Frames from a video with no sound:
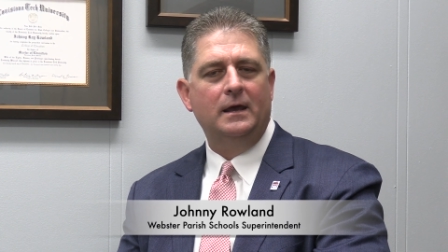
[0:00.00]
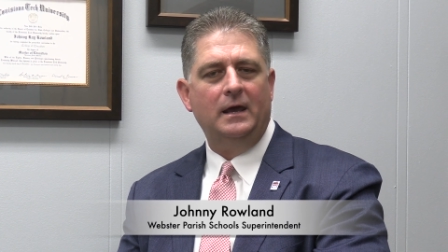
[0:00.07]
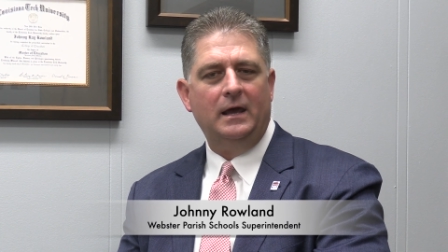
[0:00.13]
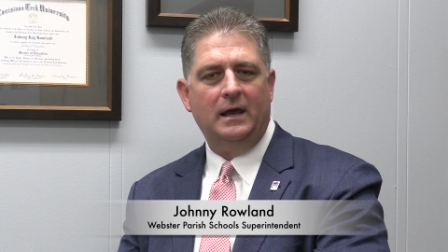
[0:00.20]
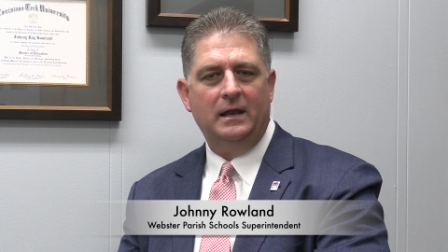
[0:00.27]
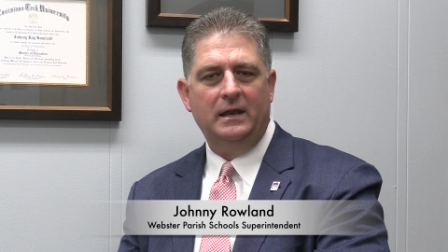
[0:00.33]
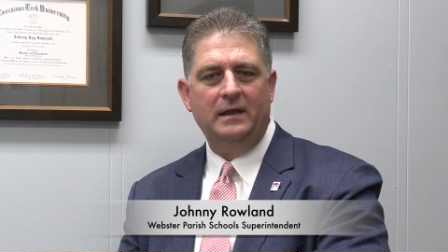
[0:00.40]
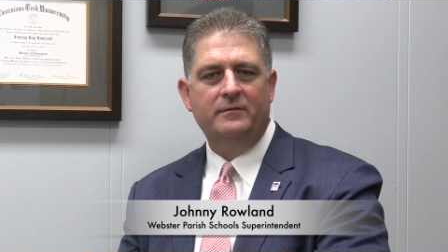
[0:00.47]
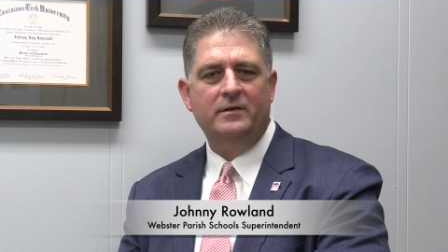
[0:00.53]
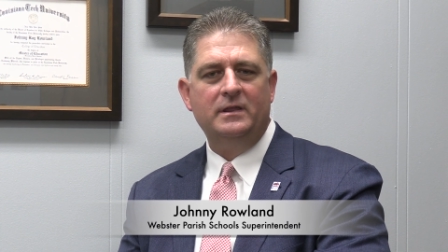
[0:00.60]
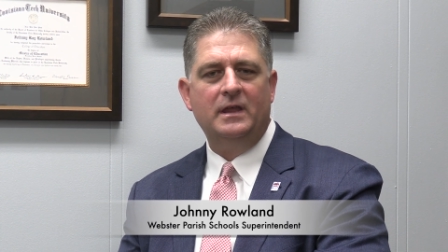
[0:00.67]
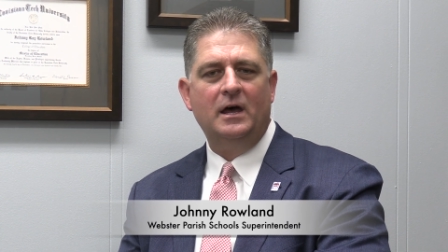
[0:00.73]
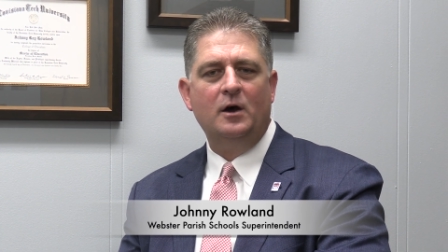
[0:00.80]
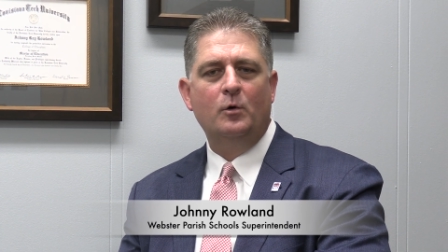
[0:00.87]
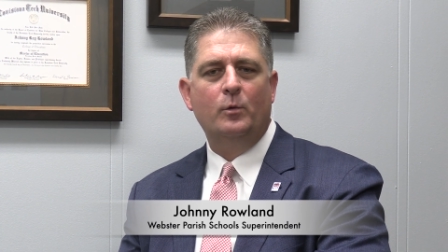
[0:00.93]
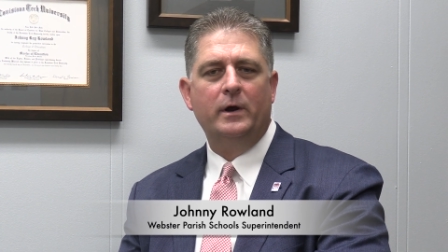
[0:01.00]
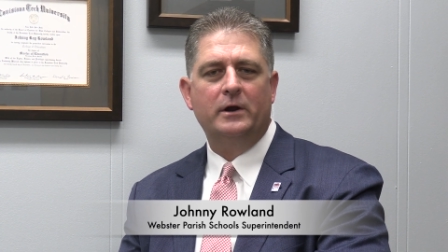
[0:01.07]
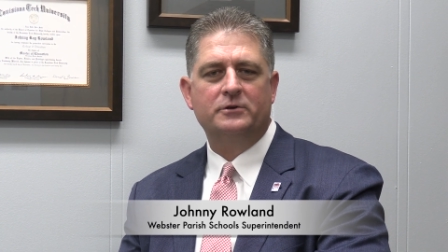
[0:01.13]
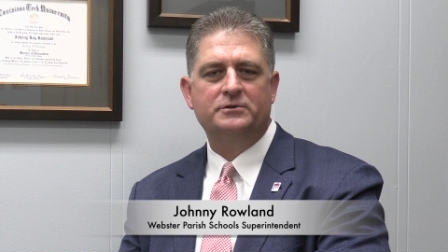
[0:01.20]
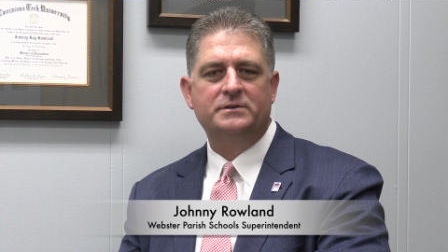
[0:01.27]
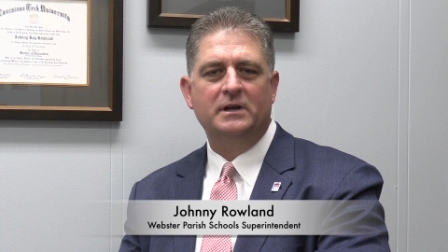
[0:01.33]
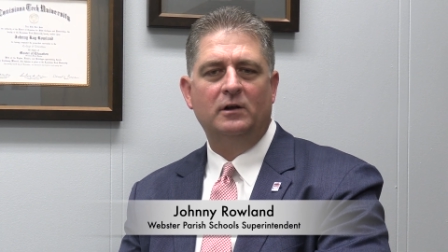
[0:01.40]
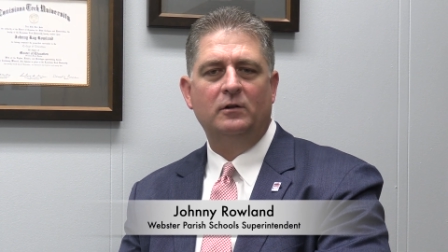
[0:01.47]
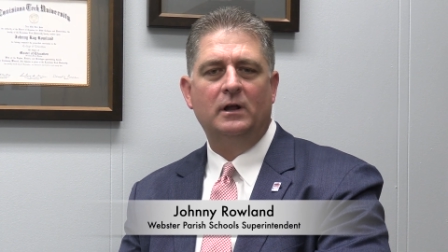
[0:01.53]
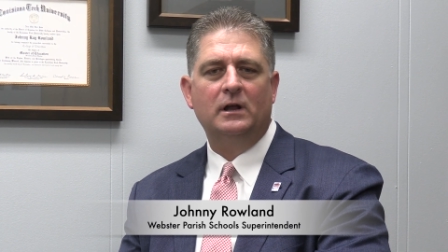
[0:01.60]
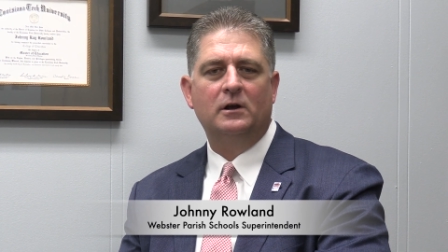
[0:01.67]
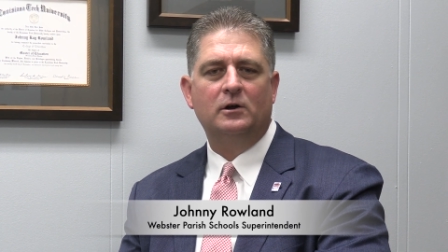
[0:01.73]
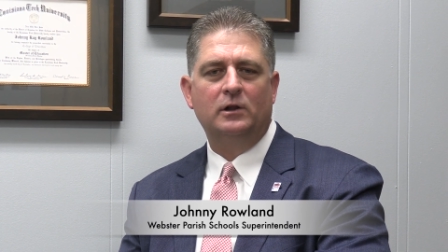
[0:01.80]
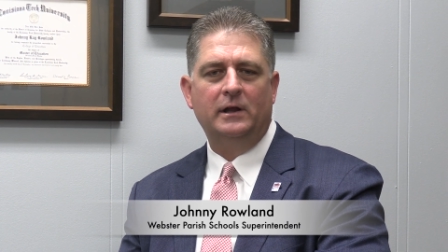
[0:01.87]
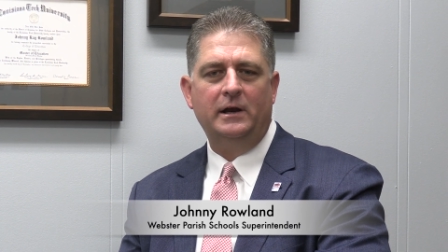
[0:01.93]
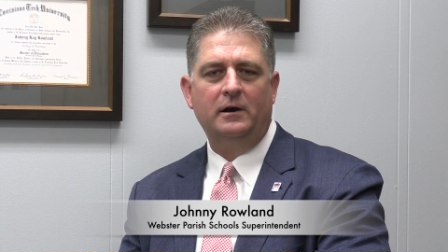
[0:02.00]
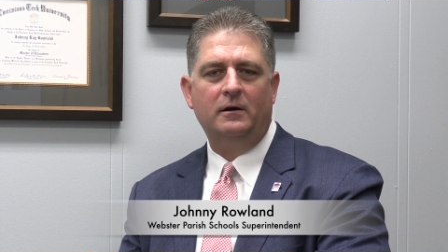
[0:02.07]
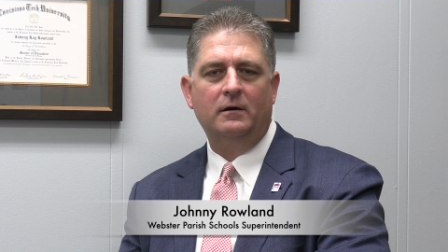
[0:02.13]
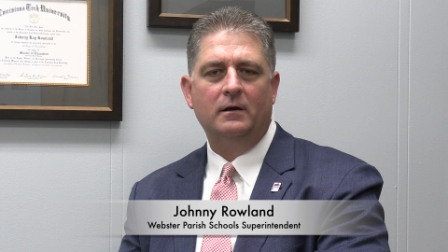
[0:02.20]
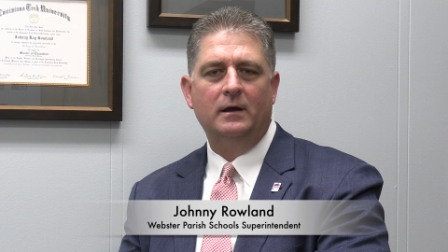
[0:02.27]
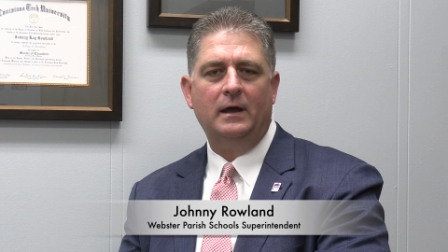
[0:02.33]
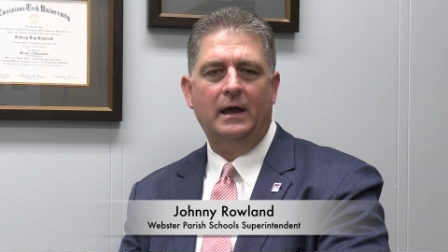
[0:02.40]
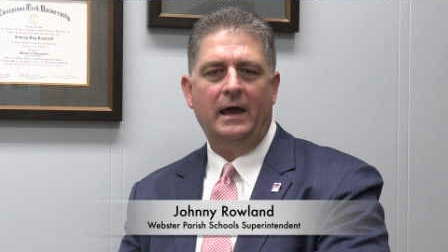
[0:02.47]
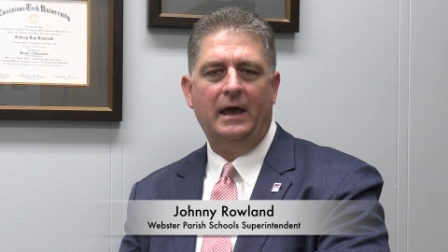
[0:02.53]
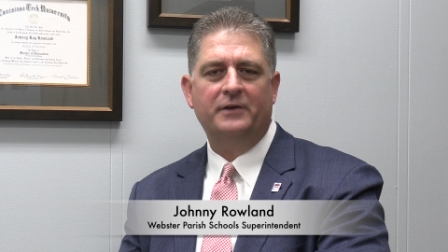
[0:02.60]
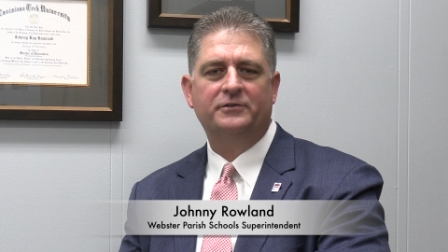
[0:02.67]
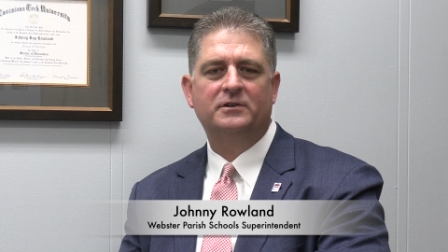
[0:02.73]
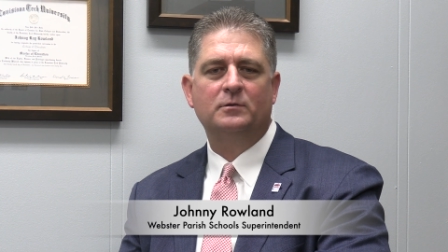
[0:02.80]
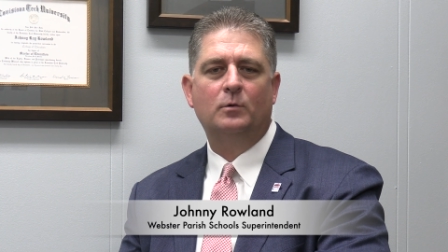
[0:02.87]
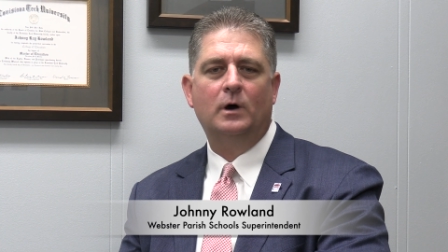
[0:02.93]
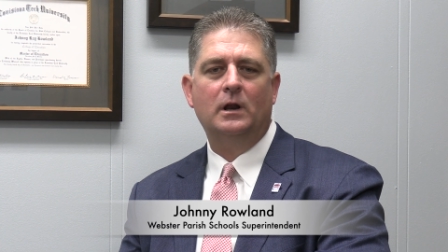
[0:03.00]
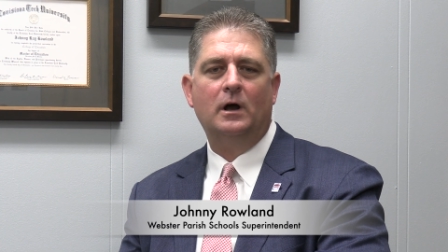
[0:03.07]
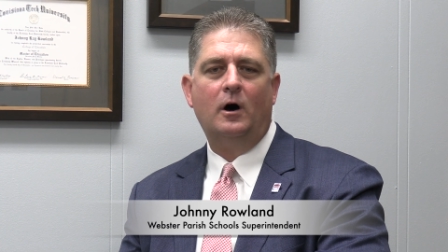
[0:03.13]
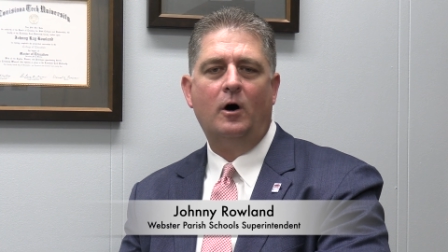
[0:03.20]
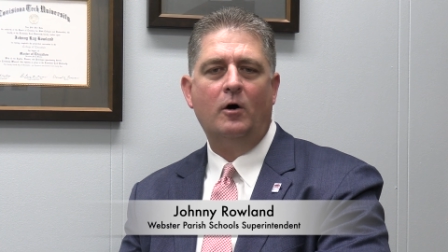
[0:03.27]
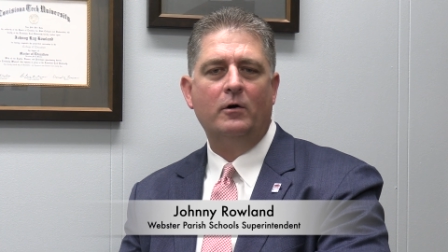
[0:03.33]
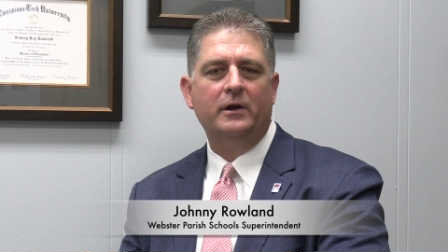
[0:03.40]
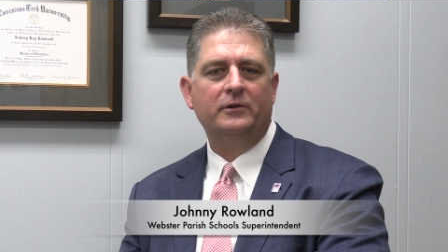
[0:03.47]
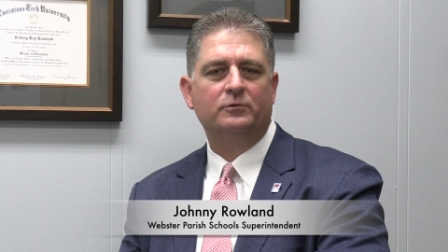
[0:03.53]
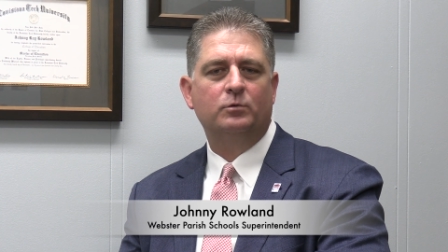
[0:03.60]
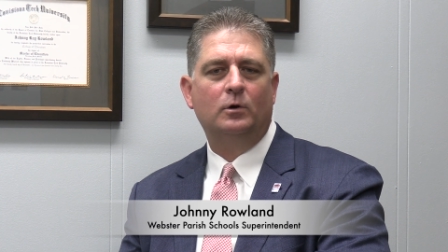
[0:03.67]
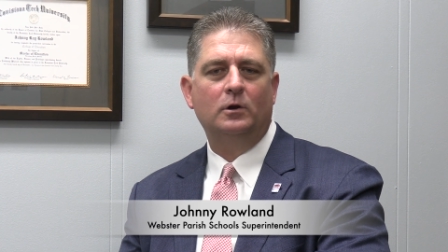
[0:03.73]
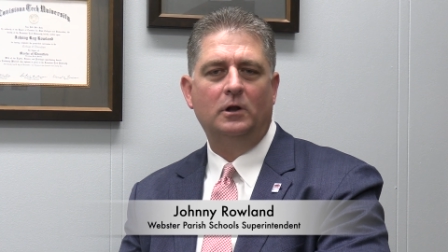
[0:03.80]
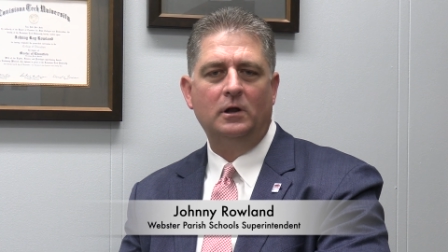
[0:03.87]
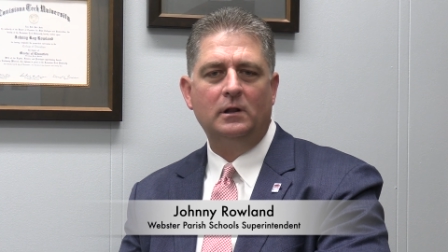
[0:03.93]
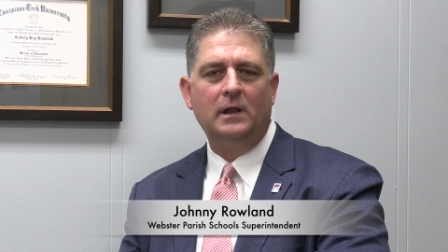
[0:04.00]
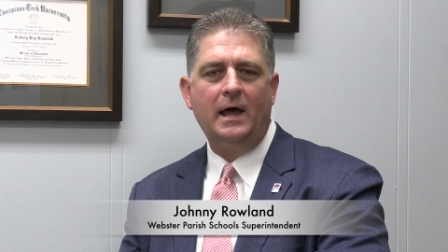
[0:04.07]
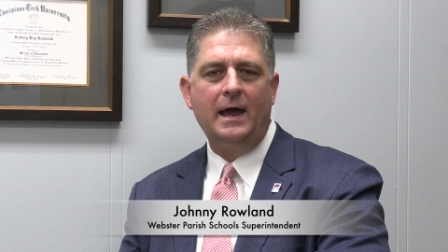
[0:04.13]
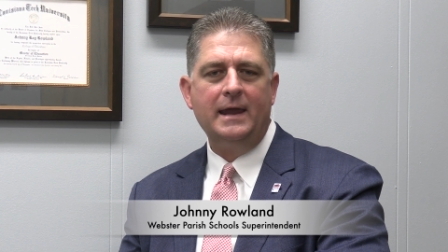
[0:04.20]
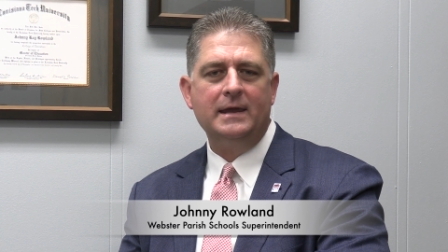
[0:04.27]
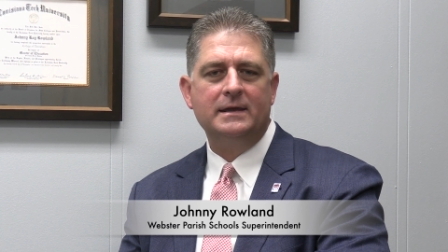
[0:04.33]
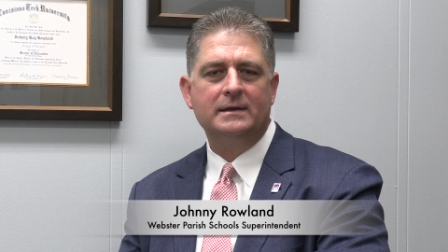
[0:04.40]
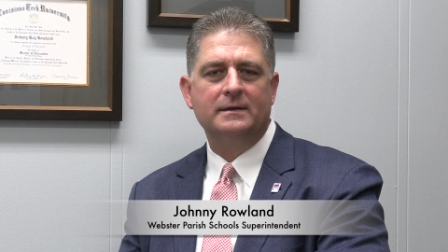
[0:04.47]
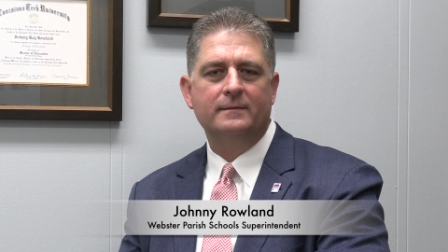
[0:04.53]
and even though we are still unclear as to what August will look like,